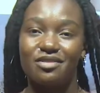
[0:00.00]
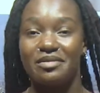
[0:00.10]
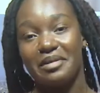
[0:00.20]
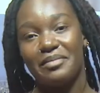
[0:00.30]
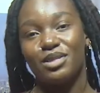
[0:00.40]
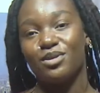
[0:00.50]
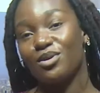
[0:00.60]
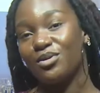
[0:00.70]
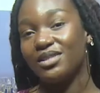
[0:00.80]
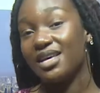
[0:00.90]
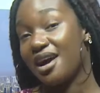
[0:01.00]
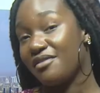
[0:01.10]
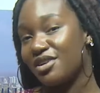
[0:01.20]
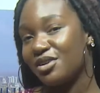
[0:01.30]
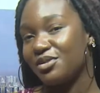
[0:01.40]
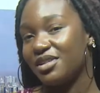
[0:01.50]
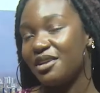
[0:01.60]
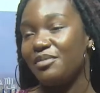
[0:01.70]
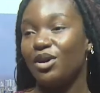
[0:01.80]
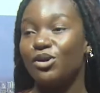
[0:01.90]
remember to always have a good
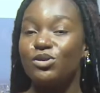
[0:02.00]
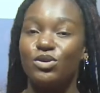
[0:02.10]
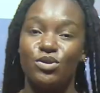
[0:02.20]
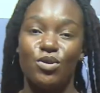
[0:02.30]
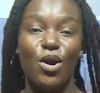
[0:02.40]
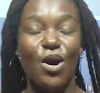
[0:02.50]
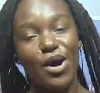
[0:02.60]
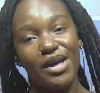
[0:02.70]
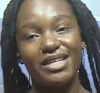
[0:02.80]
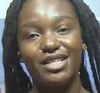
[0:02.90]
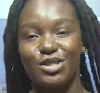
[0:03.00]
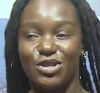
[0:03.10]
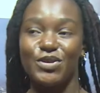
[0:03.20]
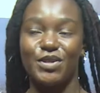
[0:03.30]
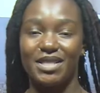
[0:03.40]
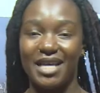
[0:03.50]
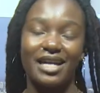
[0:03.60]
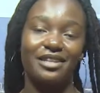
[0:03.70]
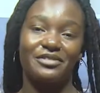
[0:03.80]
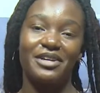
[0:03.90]
day because you owe it to yourself.